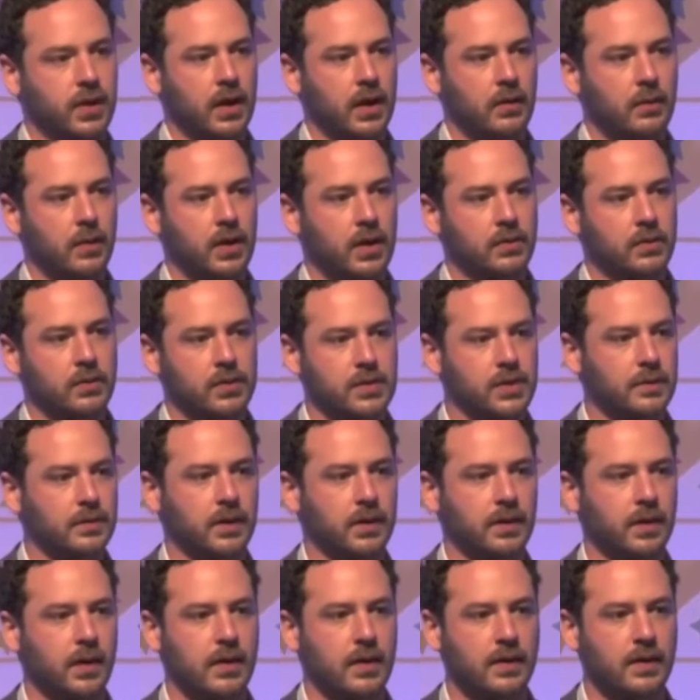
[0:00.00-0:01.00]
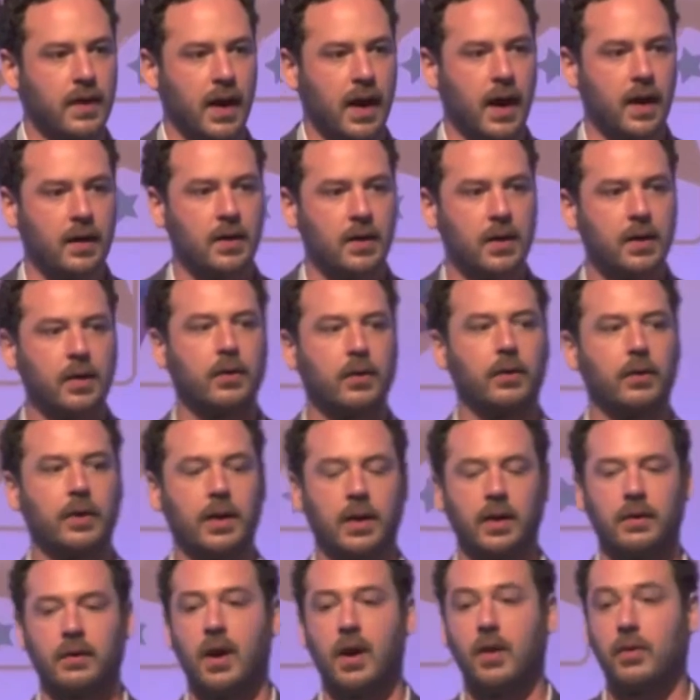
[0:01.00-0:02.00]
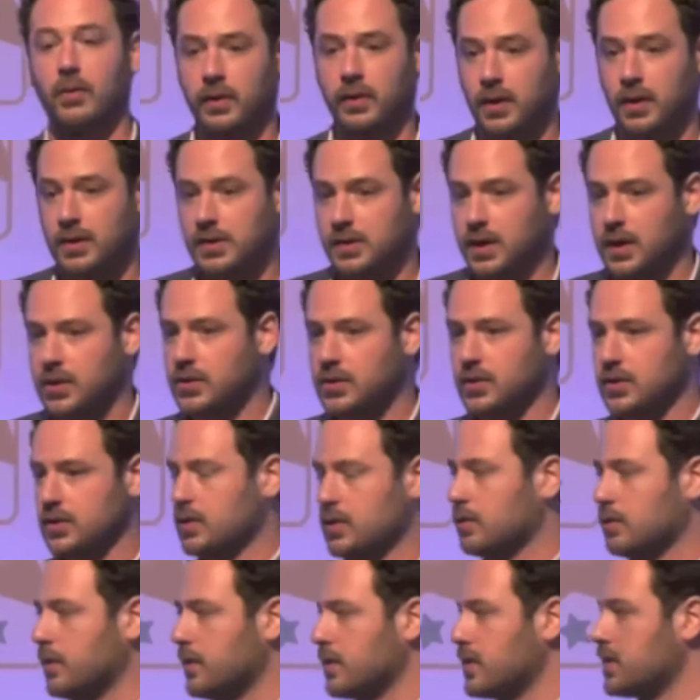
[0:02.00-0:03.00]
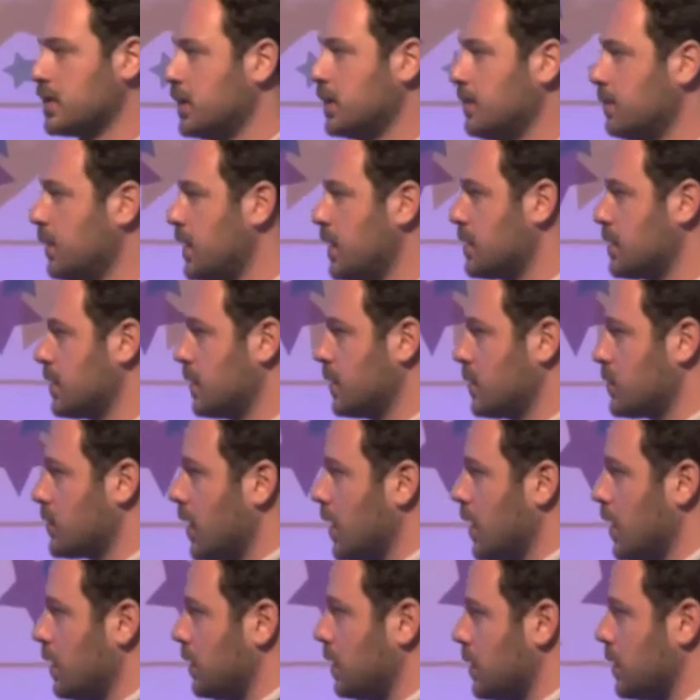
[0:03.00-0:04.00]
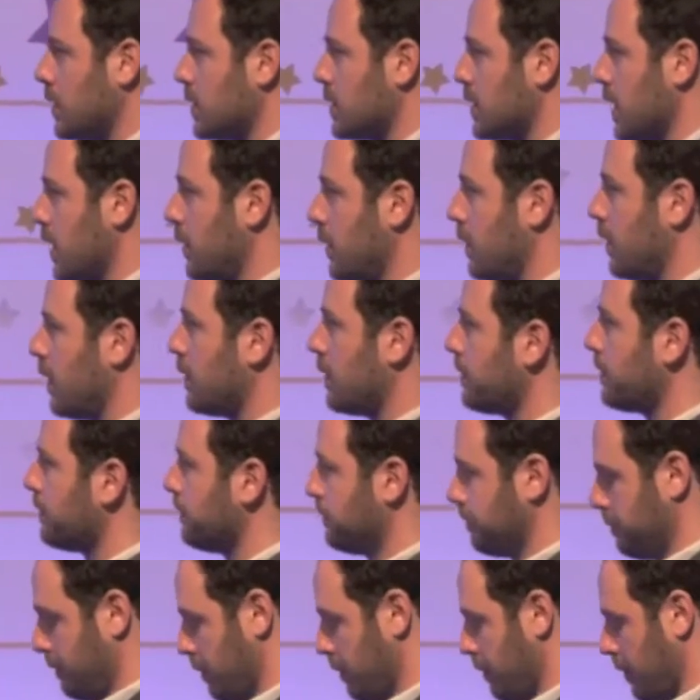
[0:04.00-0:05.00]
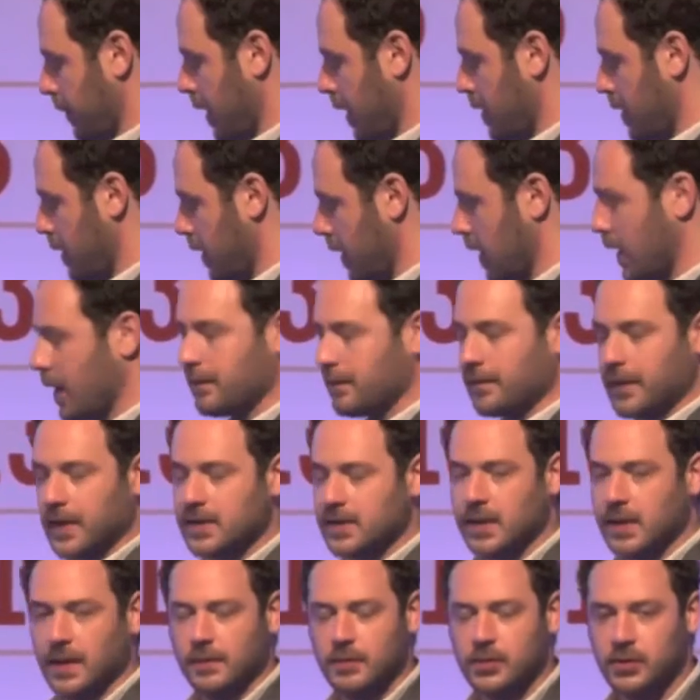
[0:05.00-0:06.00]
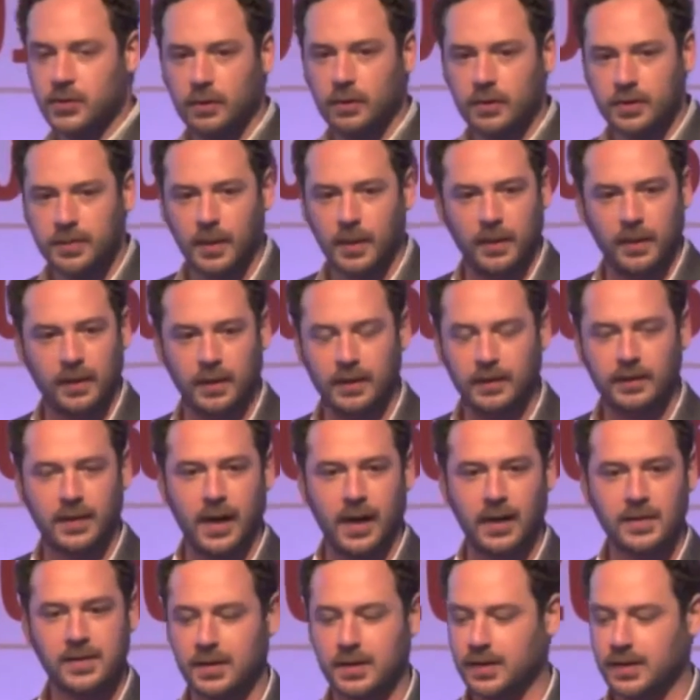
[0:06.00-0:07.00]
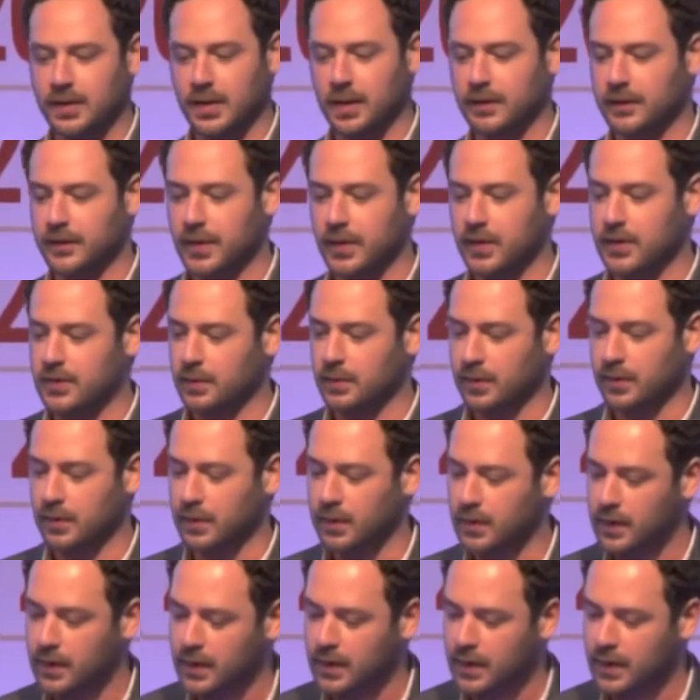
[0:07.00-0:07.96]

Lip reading: network or something like that, although there are organizations who are obviously blazing a trail in this area. Okay, I'm shocked by the answer to that first one.